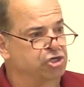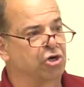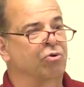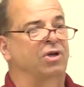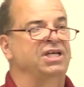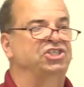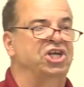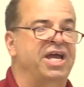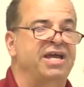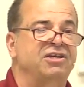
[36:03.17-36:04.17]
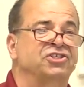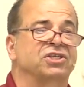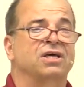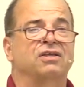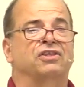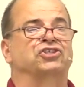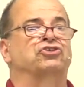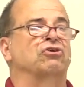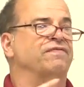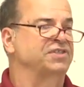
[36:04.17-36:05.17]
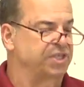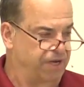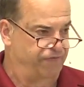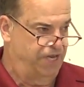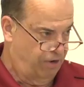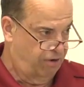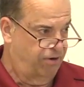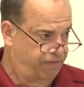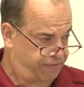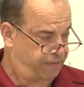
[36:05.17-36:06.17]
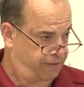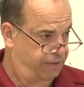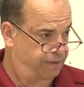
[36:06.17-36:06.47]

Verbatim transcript: totally changed the surface of the earth,